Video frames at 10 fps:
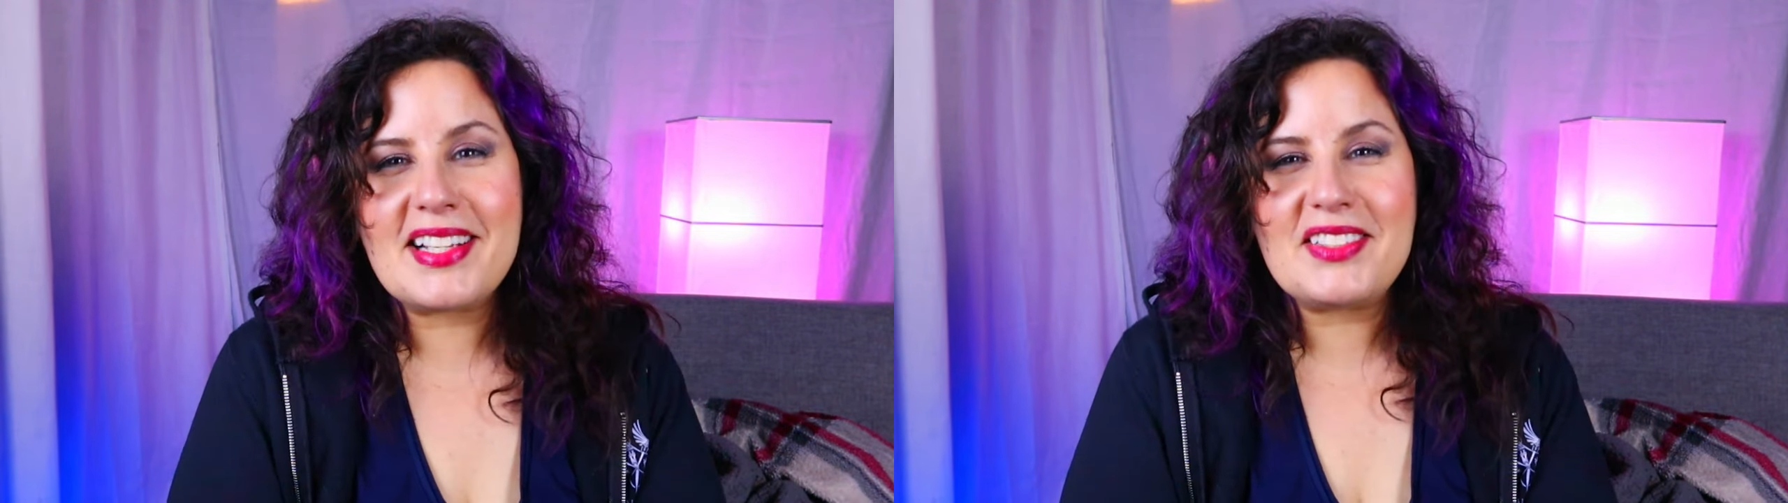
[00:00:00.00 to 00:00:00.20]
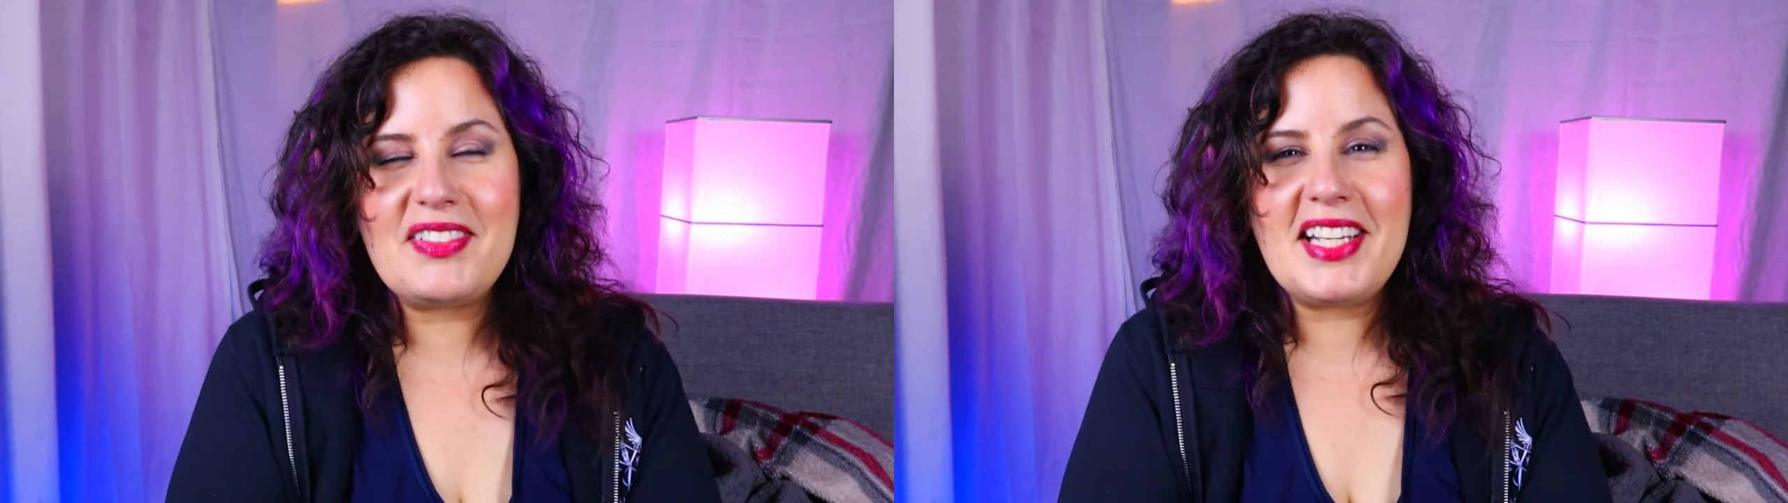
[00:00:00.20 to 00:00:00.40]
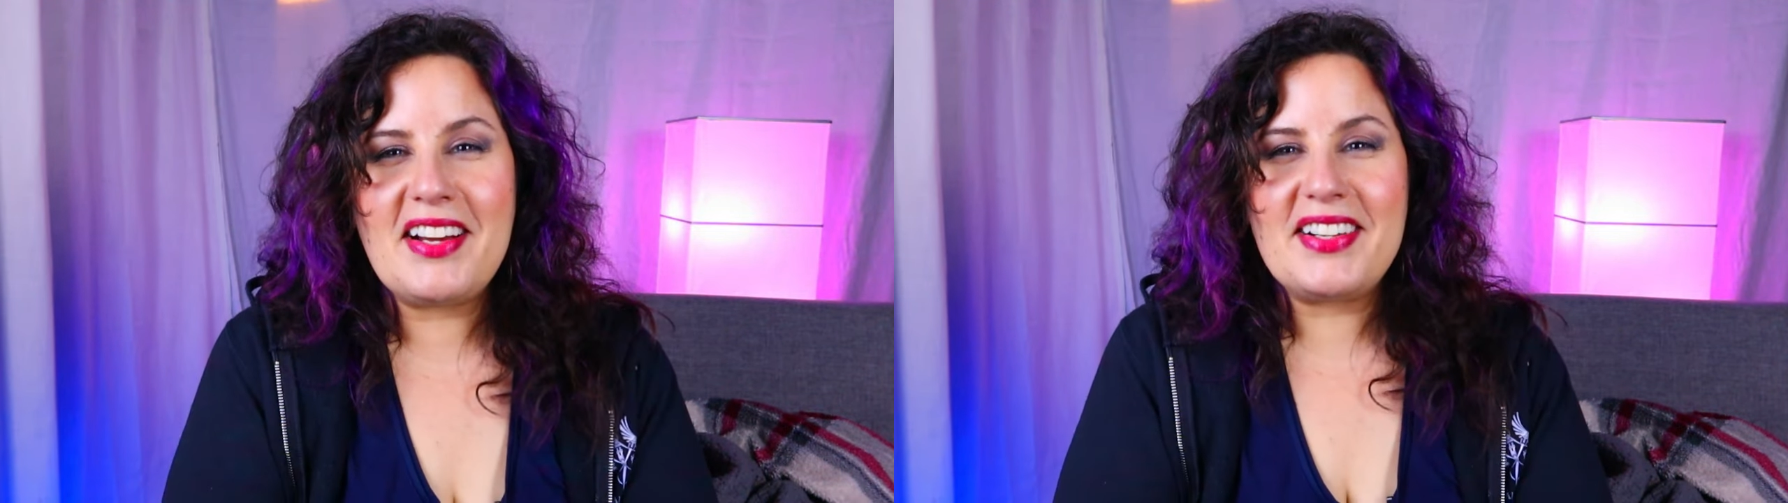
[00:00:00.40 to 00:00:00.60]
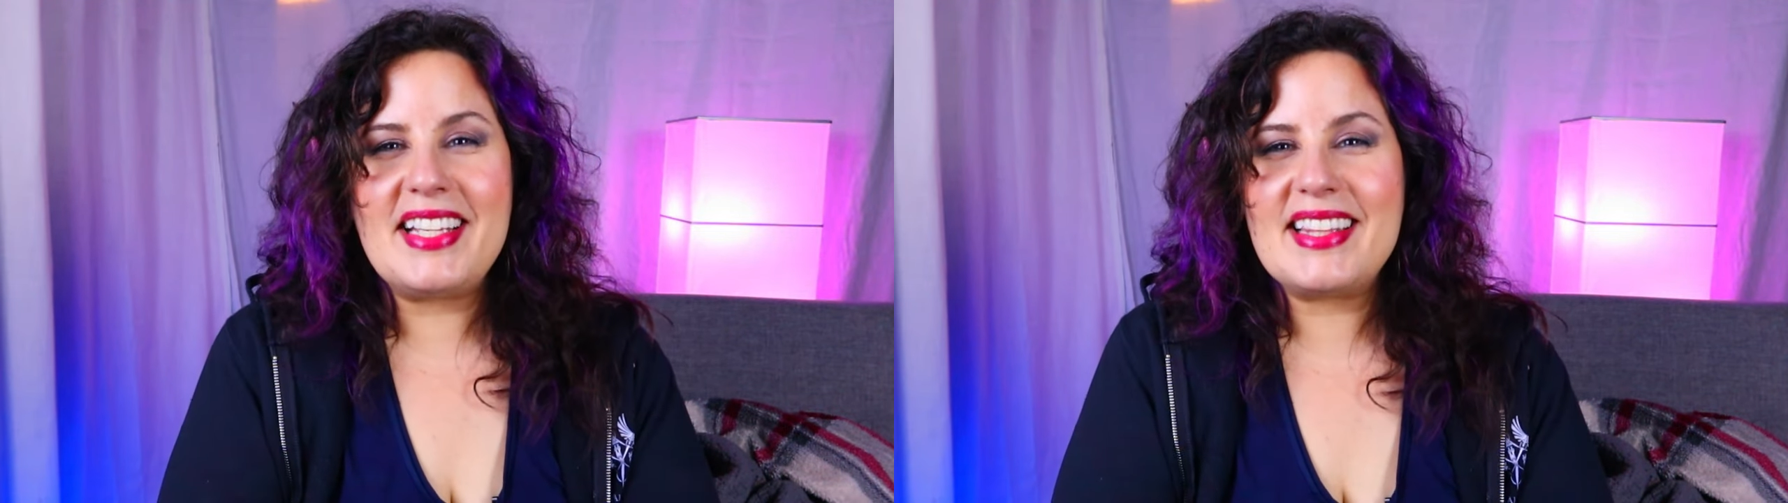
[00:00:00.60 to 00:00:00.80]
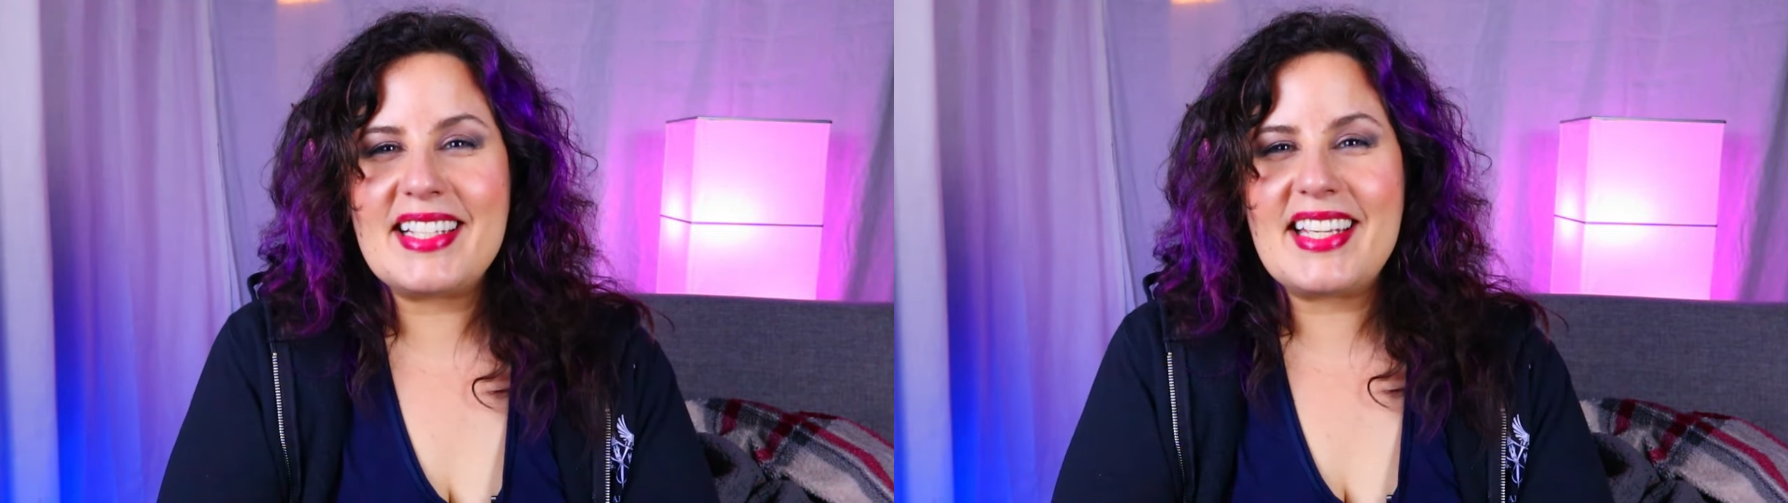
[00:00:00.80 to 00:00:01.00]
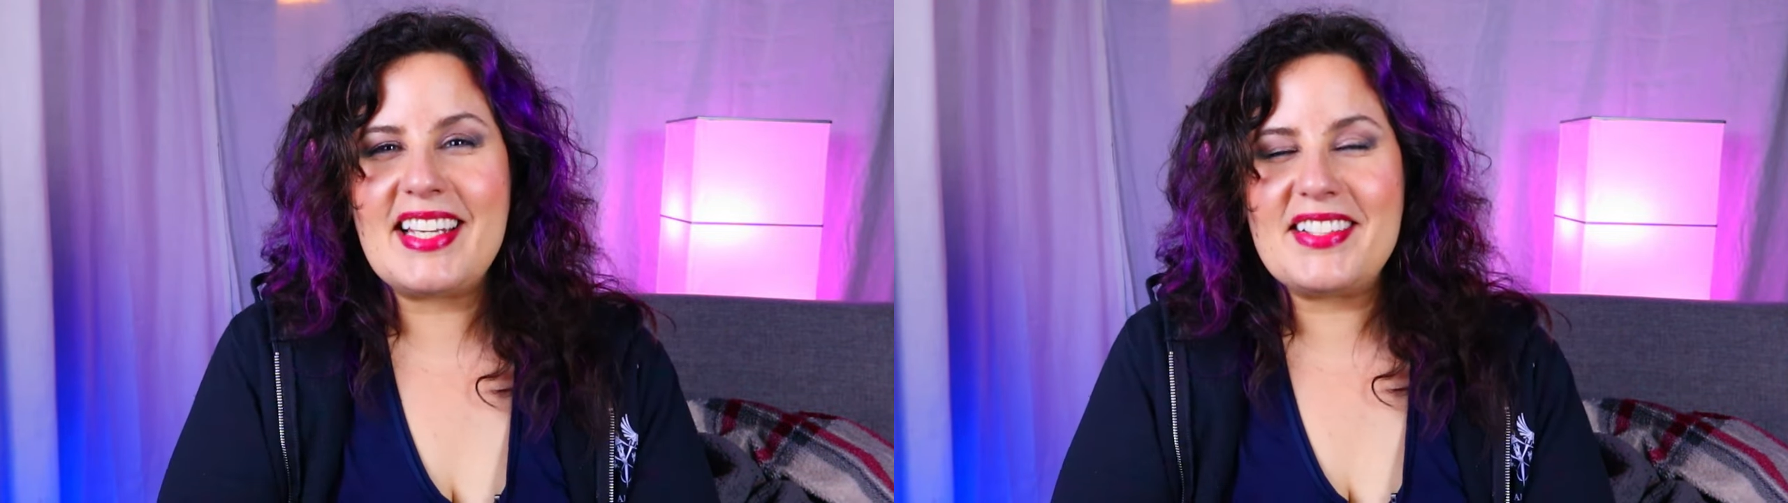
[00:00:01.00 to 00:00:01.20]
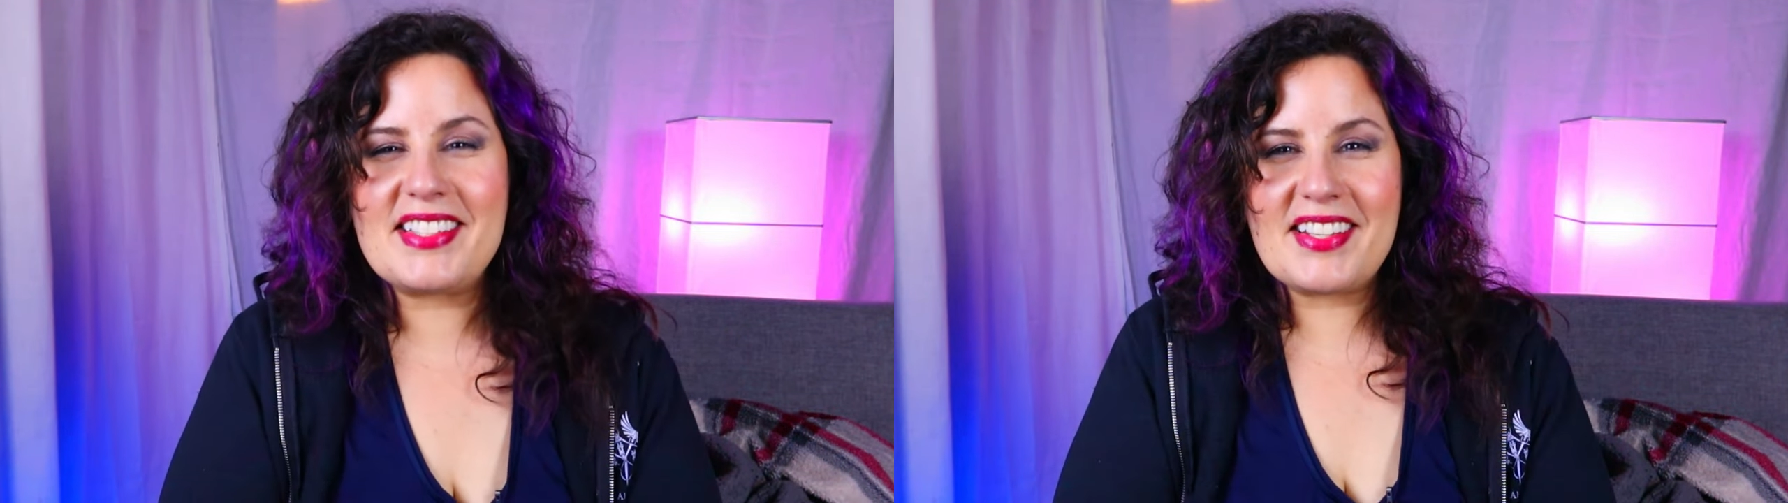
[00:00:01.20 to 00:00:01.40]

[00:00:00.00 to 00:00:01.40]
next video in the queue.